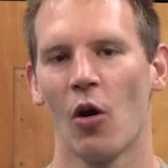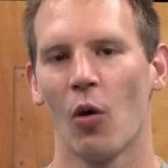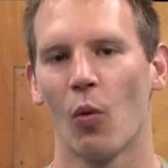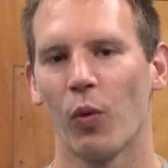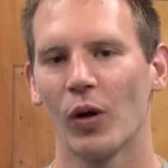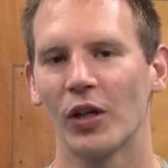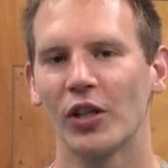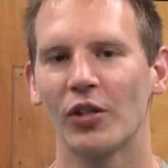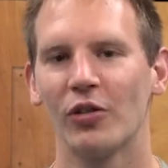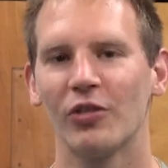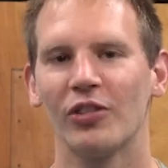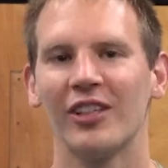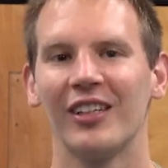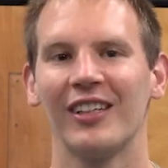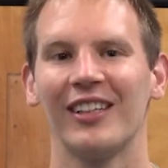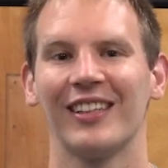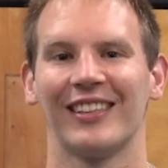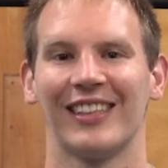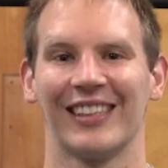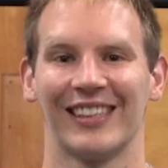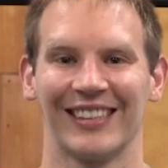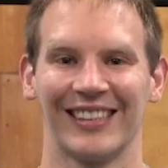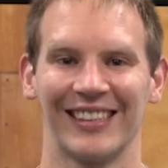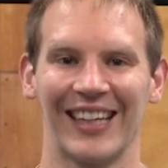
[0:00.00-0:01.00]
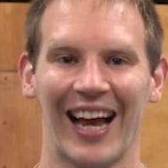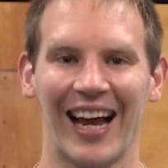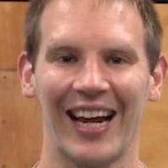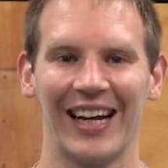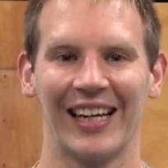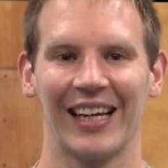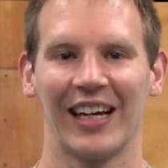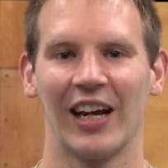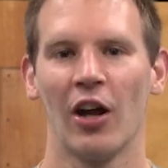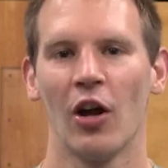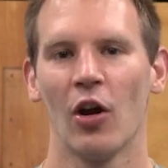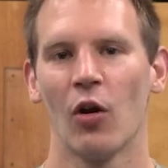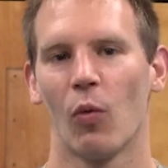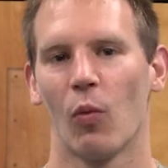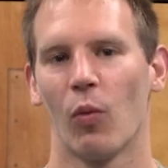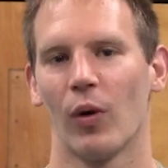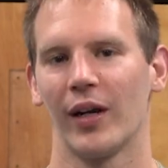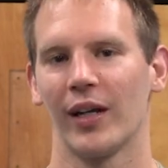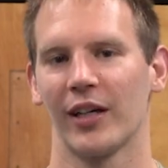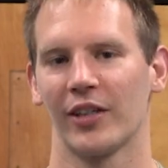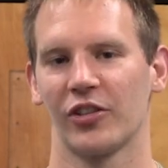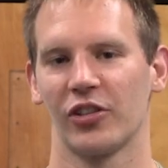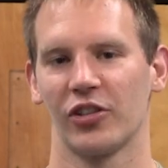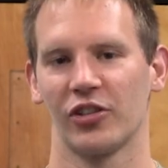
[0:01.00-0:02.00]
What goes into deciding what
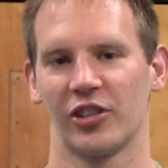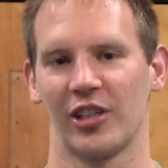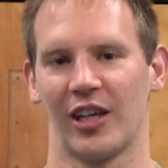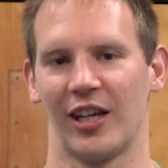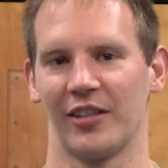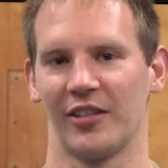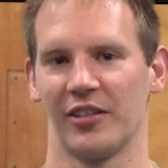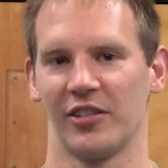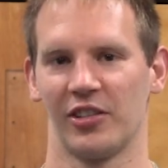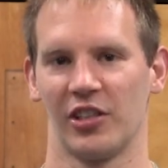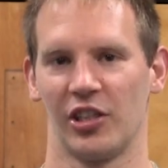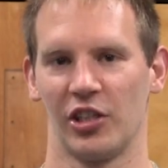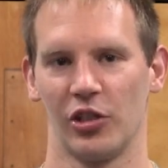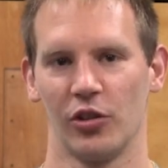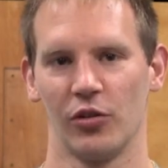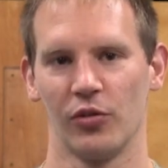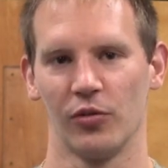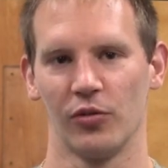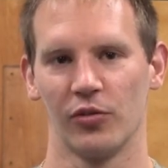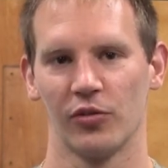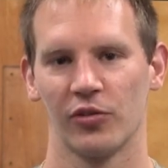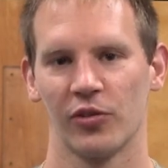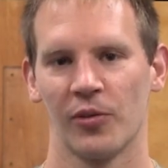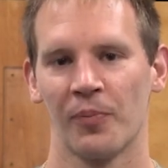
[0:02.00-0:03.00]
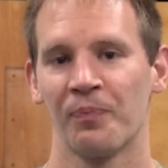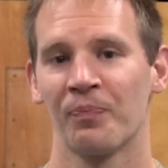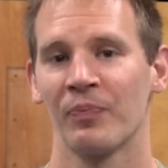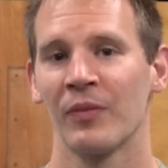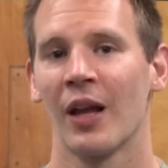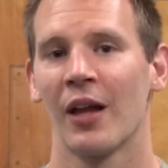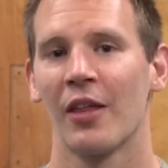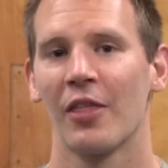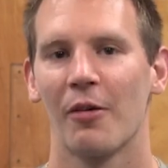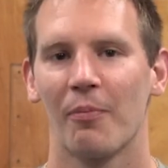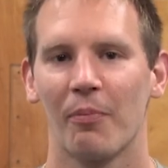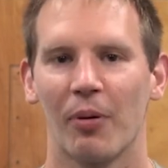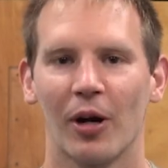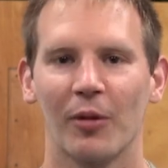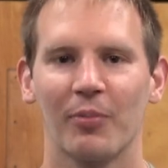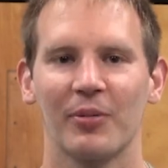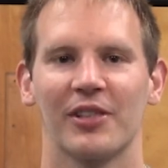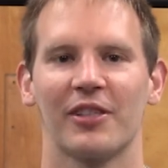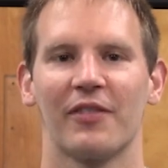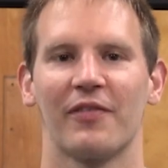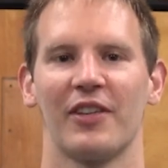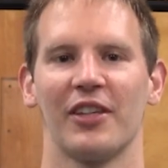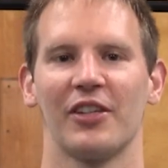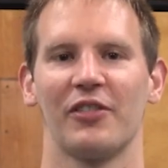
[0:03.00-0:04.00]
exercises to use? The
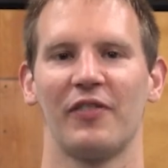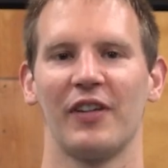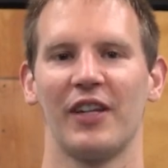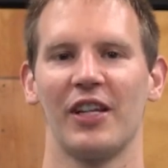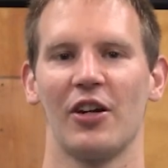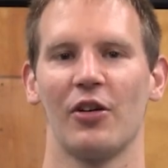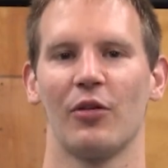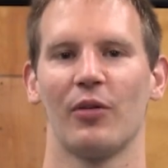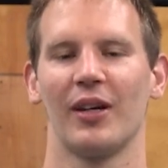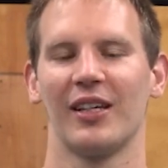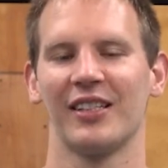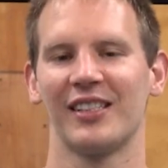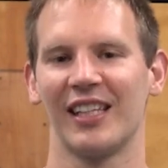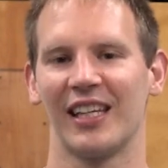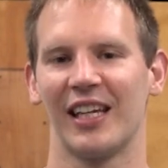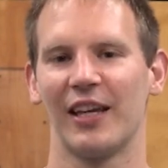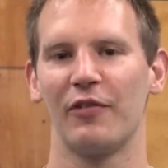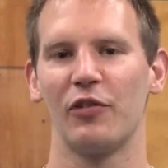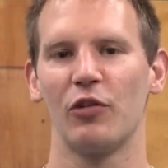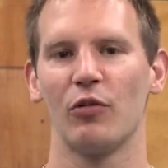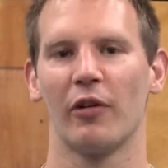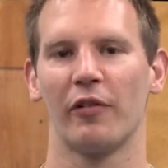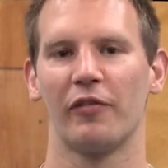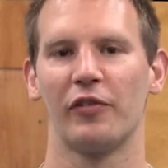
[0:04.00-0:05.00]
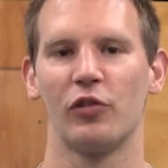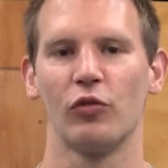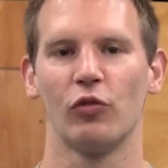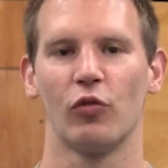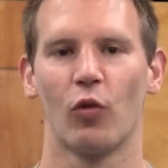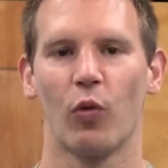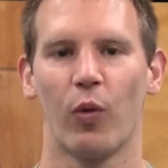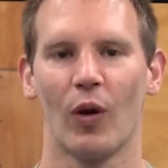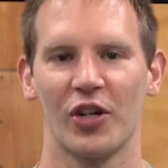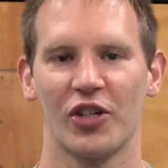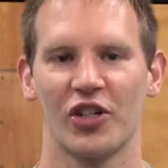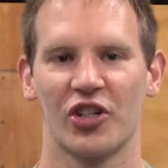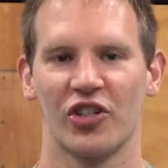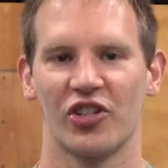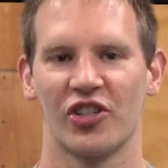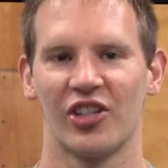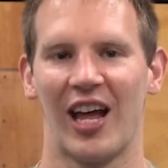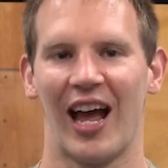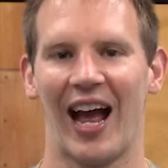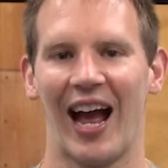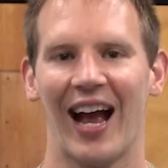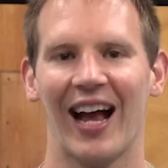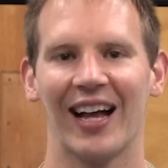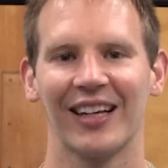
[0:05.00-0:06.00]
purpose of this video is to give you a few questions to
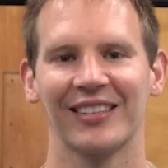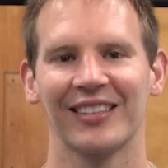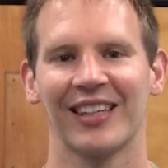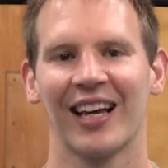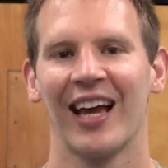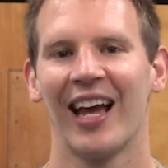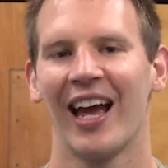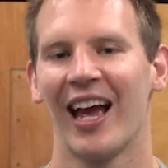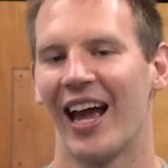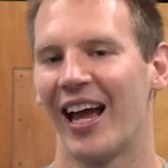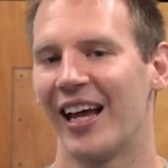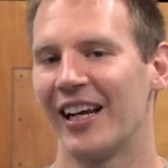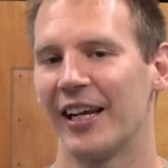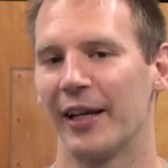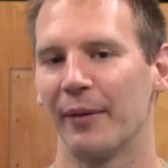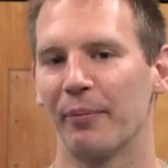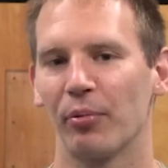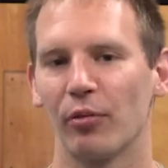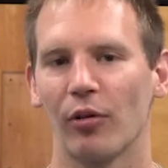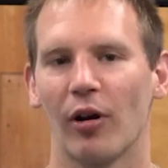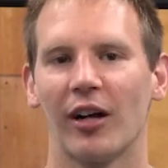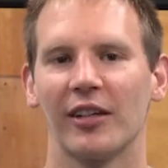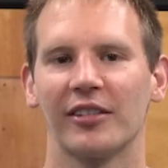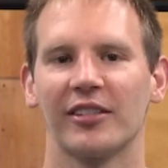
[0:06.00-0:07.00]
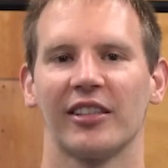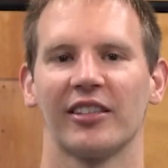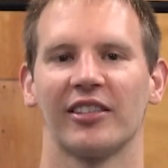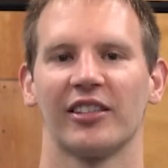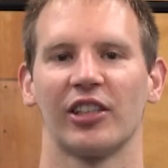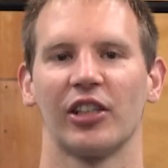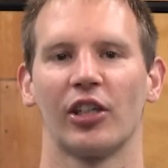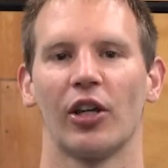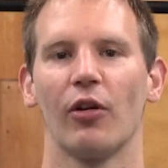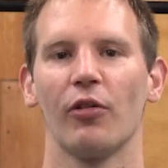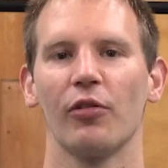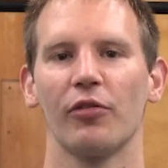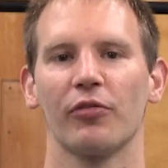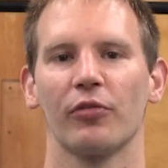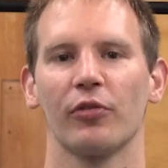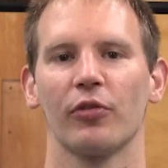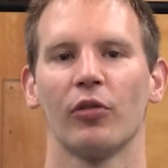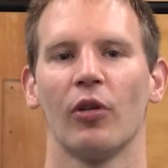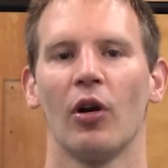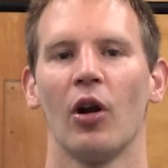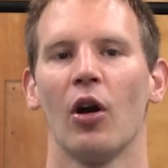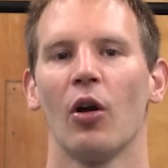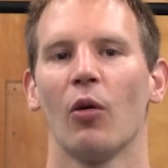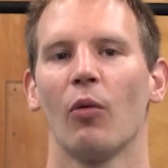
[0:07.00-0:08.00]
ask and a process to go
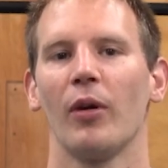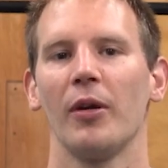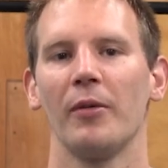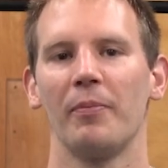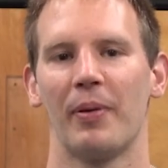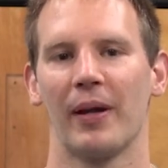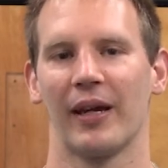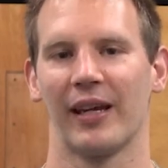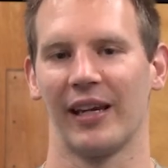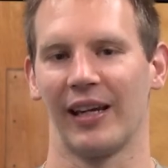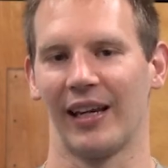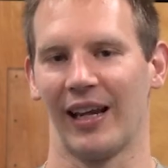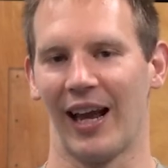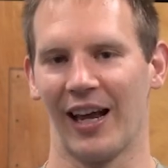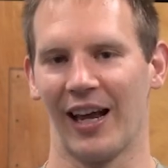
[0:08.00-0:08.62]
through when picking